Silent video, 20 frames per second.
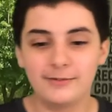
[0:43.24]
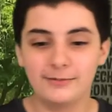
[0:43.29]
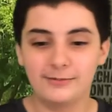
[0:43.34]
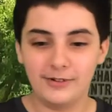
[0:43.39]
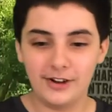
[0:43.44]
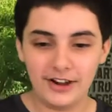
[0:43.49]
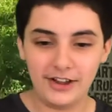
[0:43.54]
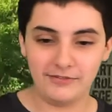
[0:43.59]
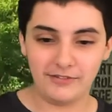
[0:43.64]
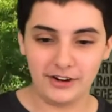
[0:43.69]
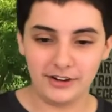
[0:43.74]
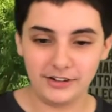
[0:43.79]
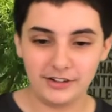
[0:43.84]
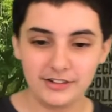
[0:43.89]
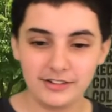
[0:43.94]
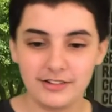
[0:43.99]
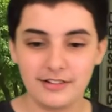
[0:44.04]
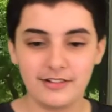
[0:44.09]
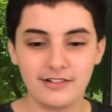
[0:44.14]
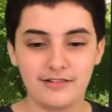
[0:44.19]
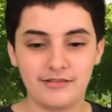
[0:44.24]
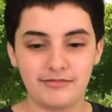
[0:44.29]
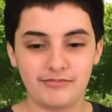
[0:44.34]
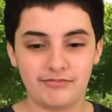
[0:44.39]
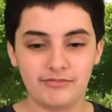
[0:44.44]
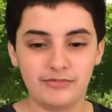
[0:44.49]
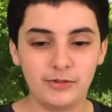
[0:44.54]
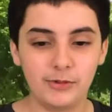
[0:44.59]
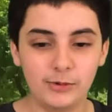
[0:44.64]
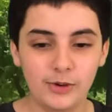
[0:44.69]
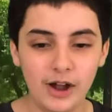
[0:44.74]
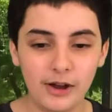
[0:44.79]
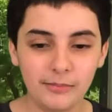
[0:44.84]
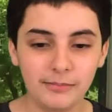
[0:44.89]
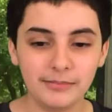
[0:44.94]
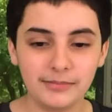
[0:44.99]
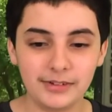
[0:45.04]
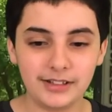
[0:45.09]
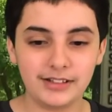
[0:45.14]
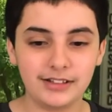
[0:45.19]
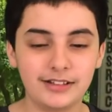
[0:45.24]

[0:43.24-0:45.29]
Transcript: whatever. Well,